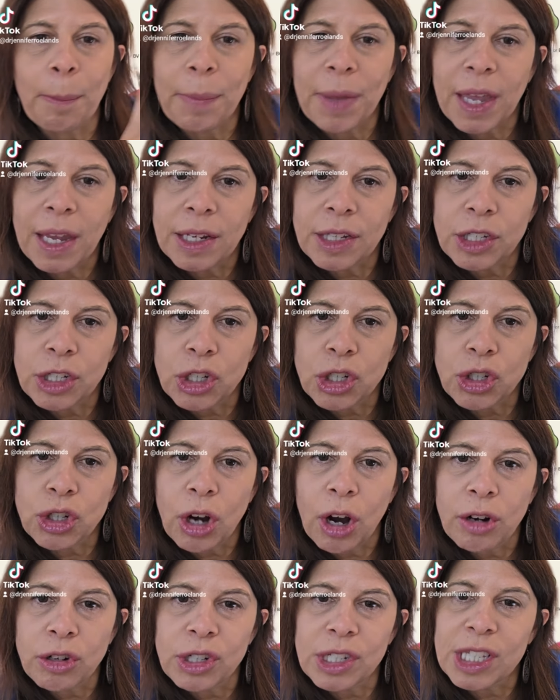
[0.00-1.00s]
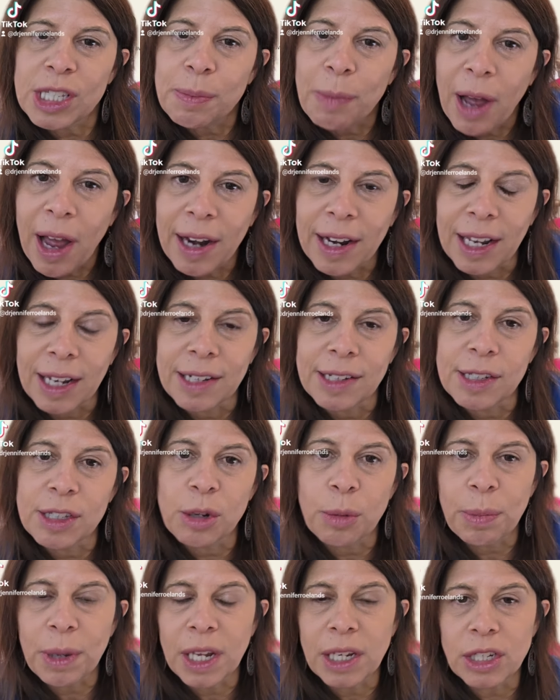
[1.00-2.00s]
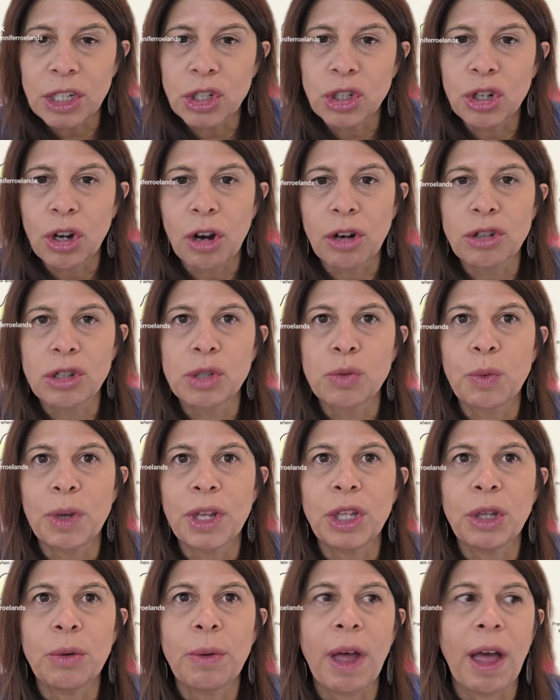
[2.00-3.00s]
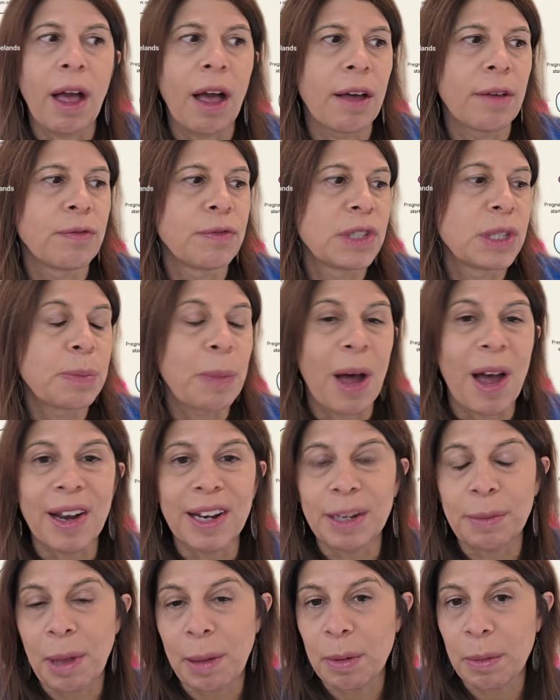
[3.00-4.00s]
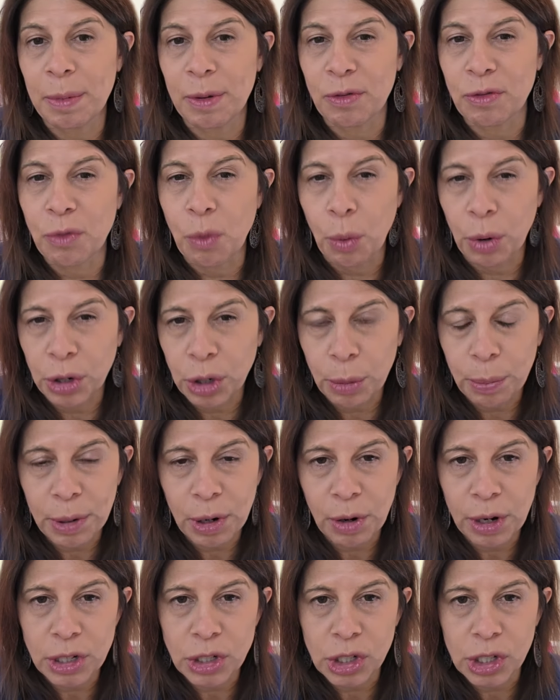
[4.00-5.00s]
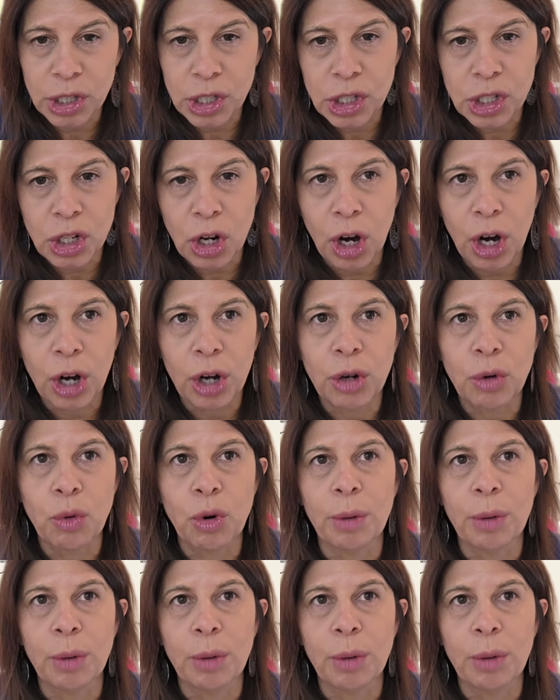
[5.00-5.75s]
Pink discharge is spotty. So pink discharge is when you have spotting maybe before your period should start